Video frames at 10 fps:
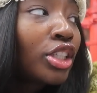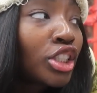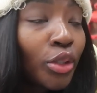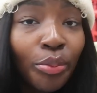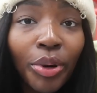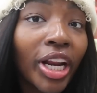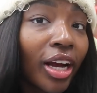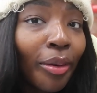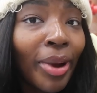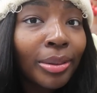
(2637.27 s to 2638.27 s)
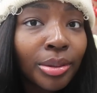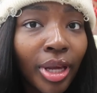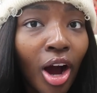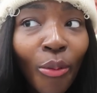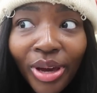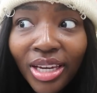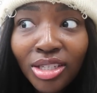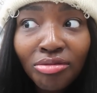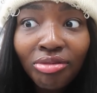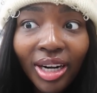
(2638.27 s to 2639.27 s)
So she would put it in her mouth. I'm like, oh wait,
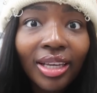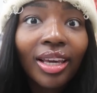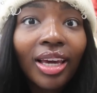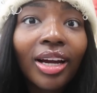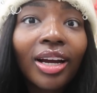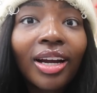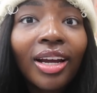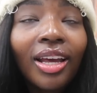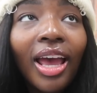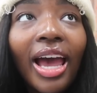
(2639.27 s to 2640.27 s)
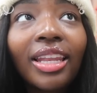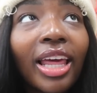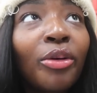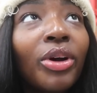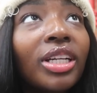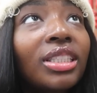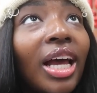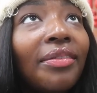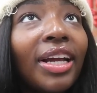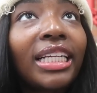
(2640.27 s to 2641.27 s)
it's right here and like where it's
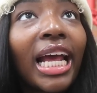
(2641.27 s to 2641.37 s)
at right